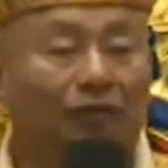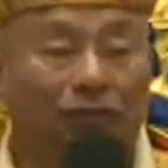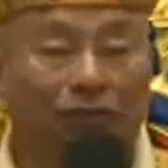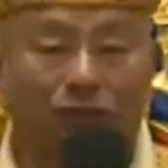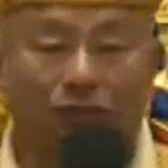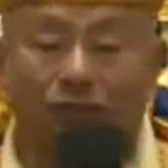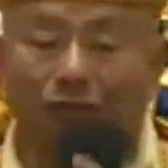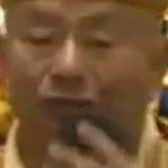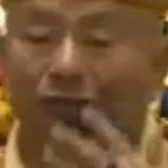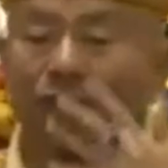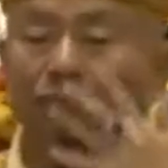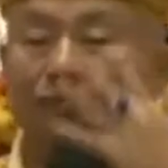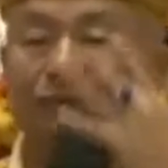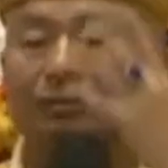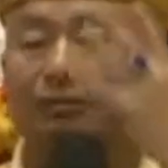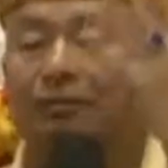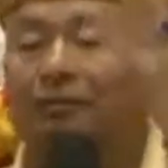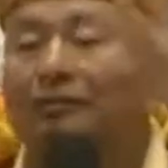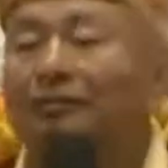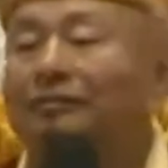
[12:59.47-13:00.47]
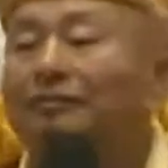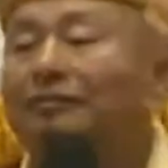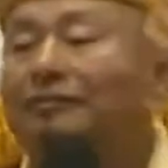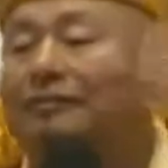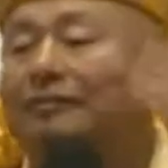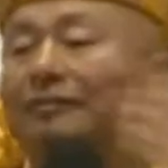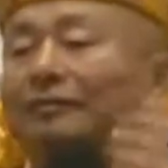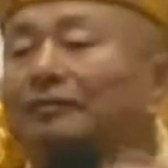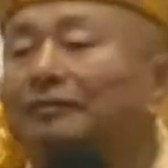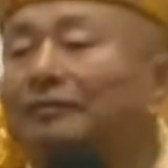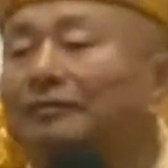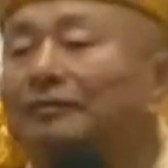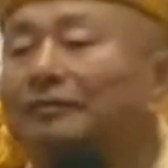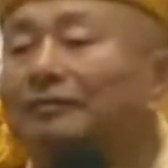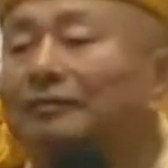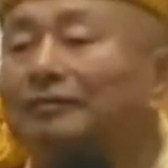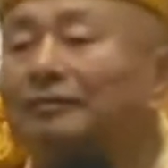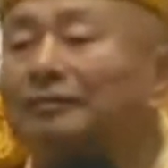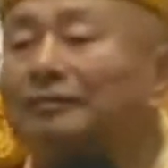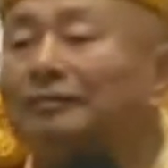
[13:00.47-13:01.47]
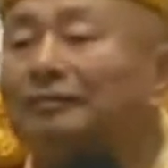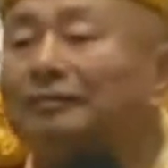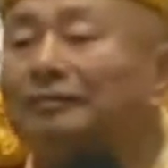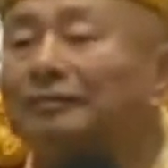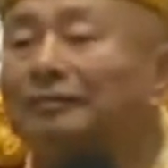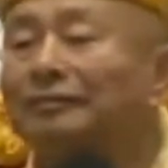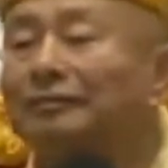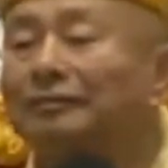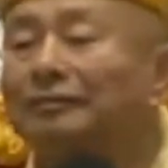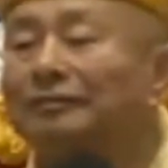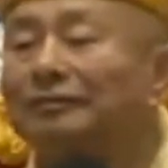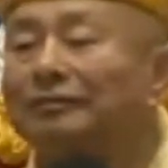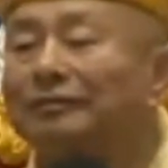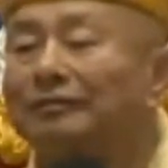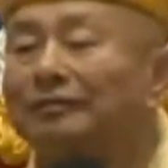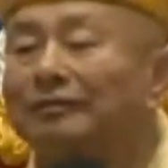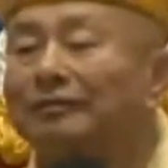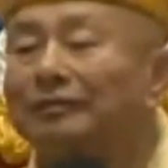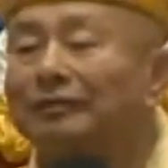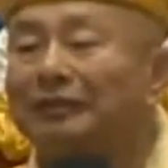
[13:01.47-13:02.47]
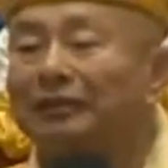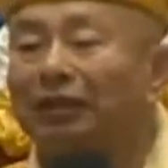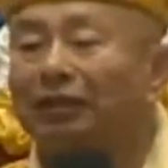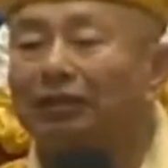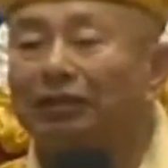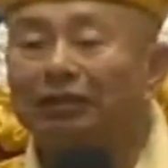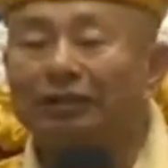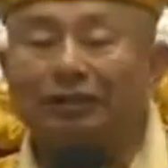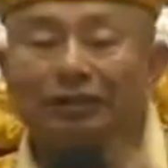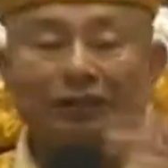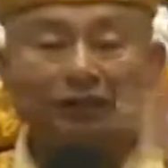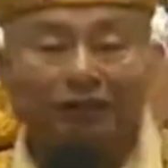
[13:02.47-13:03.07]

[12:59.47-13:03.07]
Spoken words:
toward the Buddha, and then Amitabha appeared.